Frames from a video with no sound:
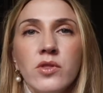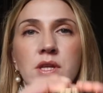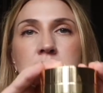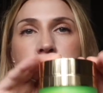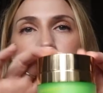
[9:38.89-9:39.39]

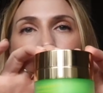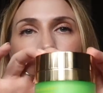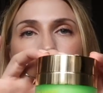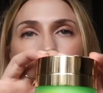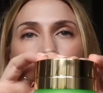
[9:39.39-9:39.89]
This
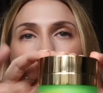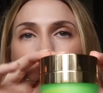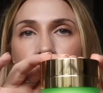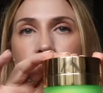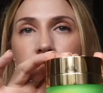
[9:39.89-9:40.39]
package
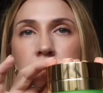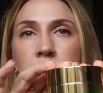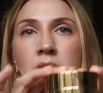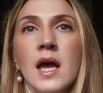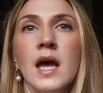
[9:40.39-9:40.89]

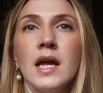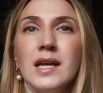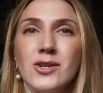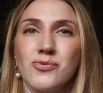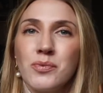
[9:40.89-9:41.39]
actually
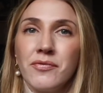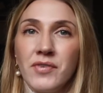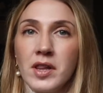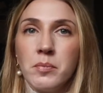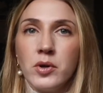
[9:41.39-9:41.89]
is
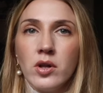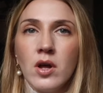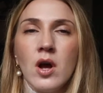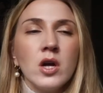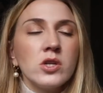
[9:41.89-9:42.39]
refillable.
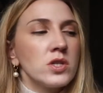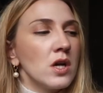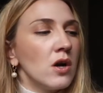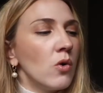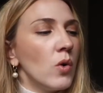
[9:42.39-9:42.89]

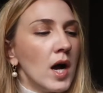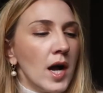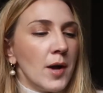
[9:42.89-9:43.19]
So